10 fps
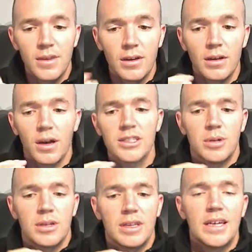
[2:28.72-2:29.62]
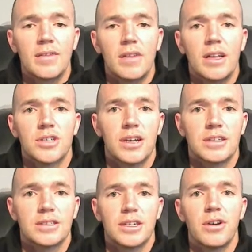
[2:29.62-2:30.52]
Also on the end of
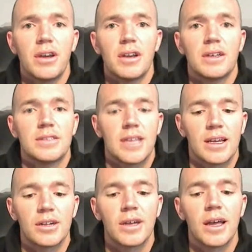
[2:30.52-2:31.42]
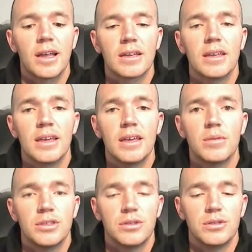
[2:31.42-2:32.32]
electronic cigarette is a little LED,
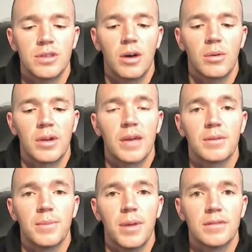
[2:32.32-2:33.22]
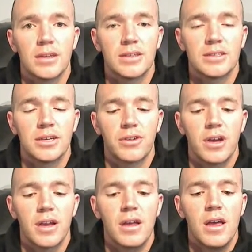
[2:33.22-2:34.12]
which you saw when I puffed on the
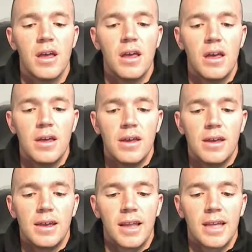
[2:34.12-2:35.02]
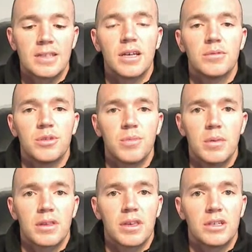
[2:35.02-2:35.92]
cigarette. It lights up to
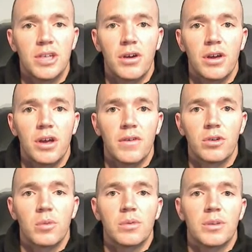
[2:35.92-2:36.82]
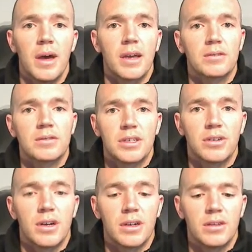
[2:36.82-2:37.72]
mimic the cherry of a normal tobacco
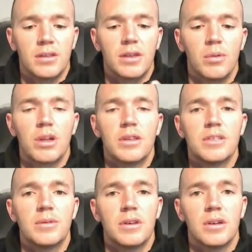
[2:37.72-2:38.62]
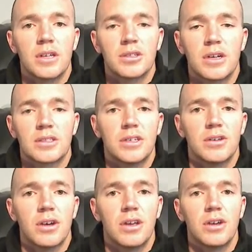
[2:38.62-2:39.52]
cigarette. The one on this electronic
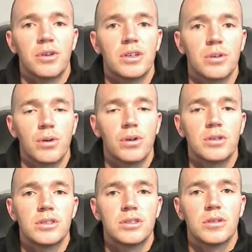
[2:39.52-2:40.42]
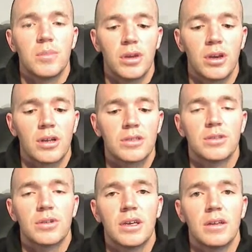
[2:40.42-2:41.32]
cigarette here is orange, but you can also
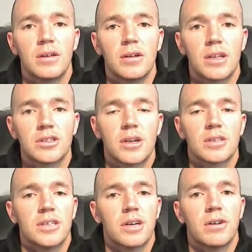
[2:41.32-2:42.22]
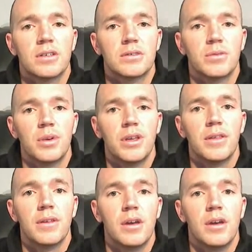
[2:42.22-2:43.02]
get electronic cigarettes with